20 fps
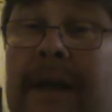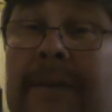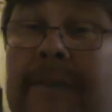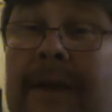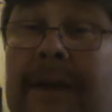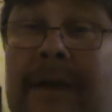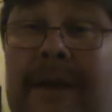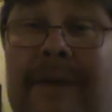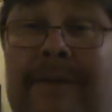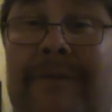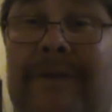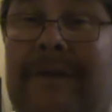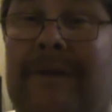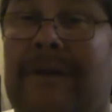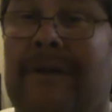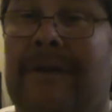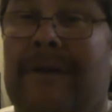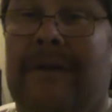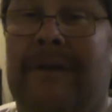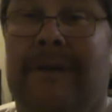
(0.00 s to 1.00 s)
I mean, even
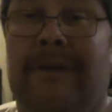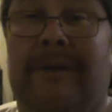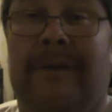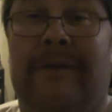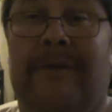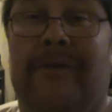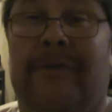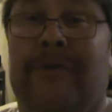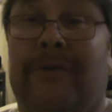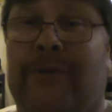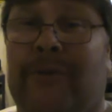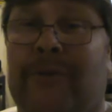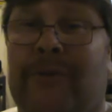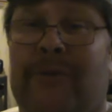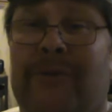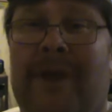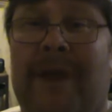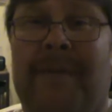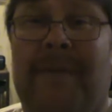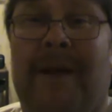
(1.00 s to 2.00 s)
the
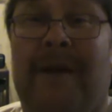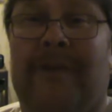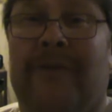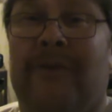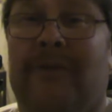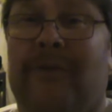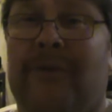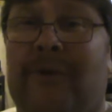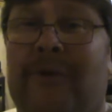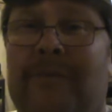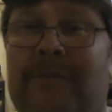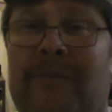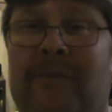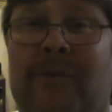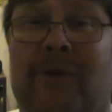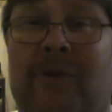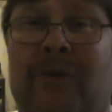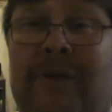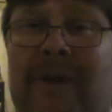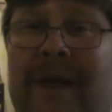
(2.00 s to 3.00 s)
screws came out of the trim
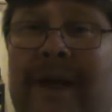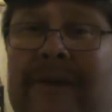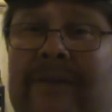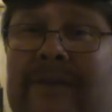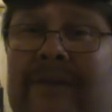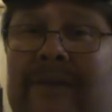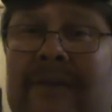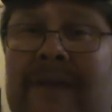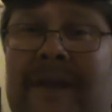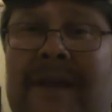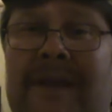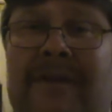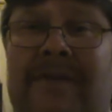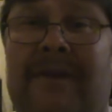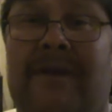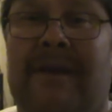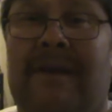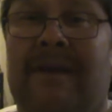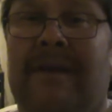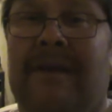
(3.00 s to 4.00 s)
real nice and
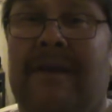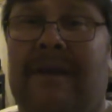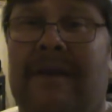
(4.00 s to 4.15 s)
easy.